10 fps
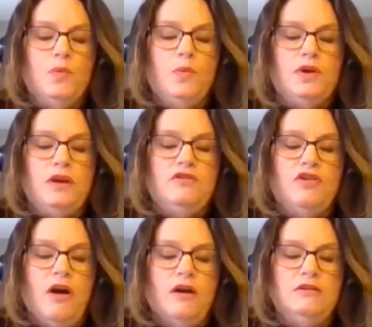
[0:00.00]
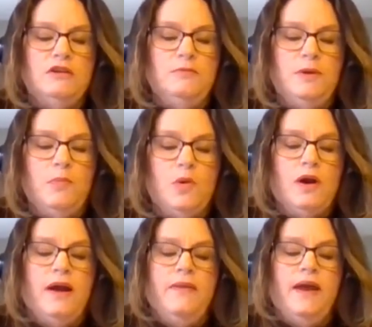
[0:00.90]
We're going to talk a little bit
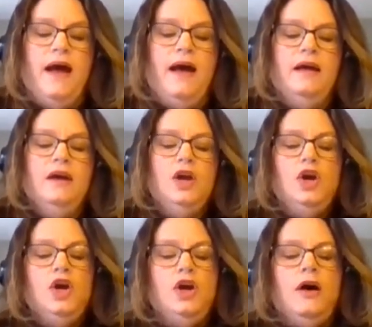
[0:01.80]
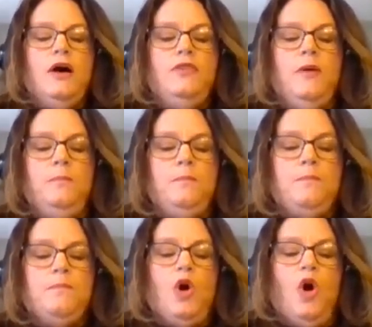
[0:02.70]
more on that. The
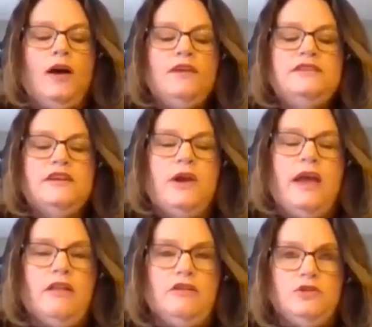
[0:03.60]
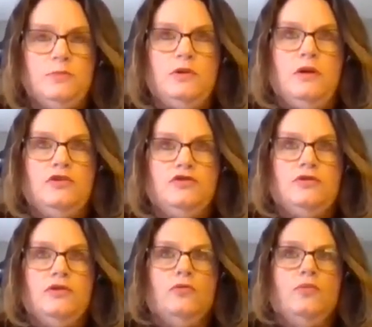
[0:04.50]
costs that are eligible
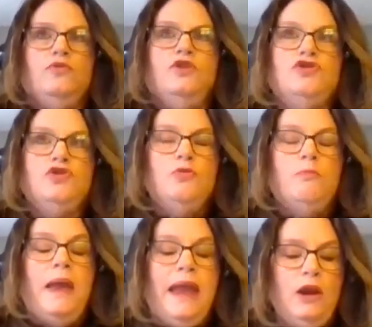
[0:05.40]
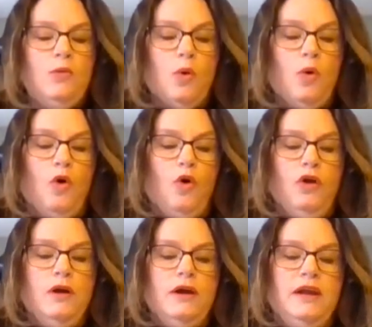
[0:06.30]
under the term
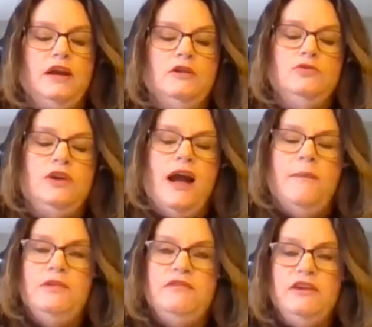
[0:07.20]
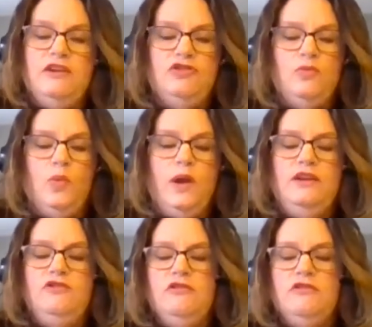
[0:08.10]
payroll include compensation,
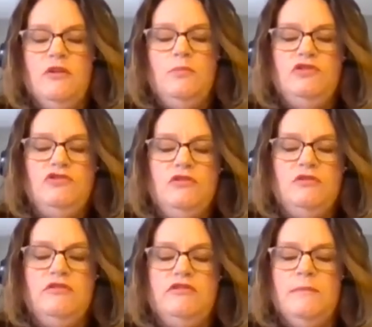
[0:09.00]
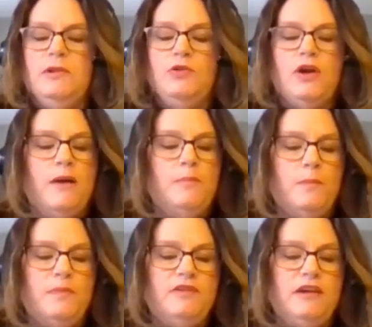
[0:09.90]
wages, commissions, similar
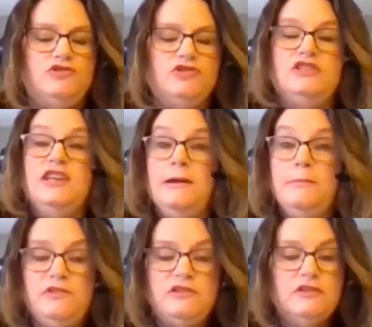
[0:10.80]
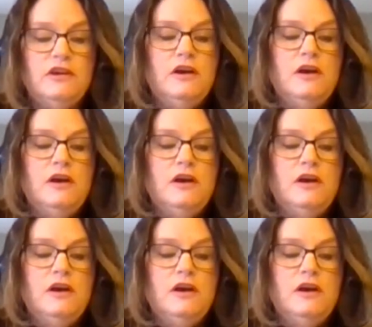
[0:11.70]
compensation, tips,